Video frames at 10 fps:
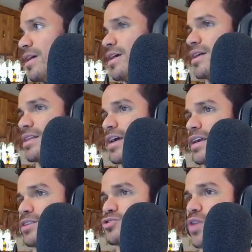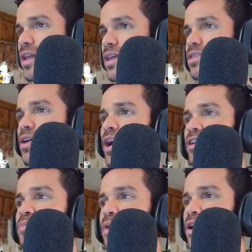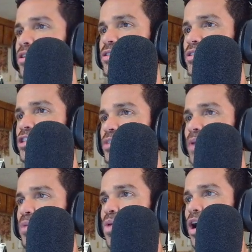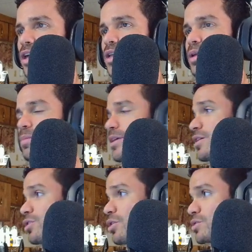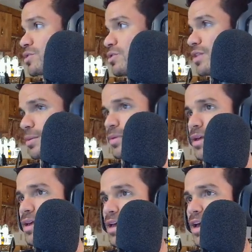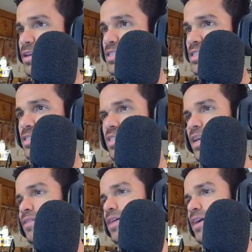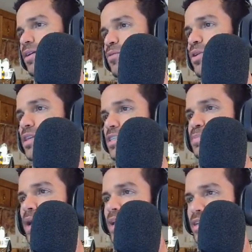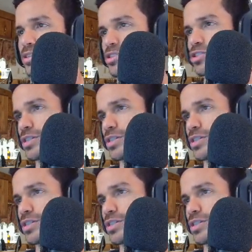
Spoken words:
like draining their health bars just by walking and being close to them, and instead of like really specking just